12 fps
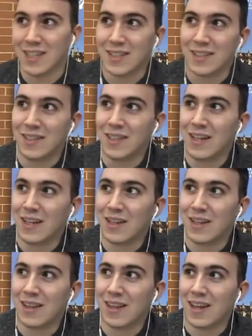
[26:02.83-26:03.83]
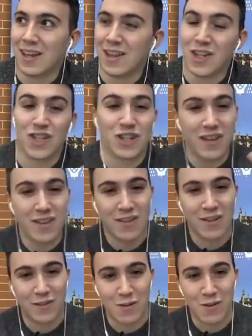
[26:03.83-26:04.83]
shader
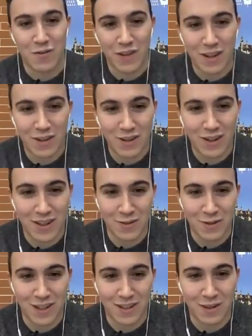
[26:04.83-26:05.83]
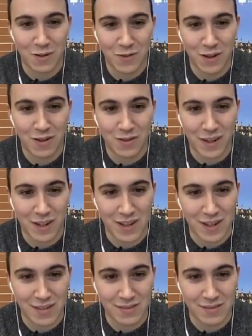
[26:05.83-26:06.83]
of our vehicle, and you can see our vehicle over there.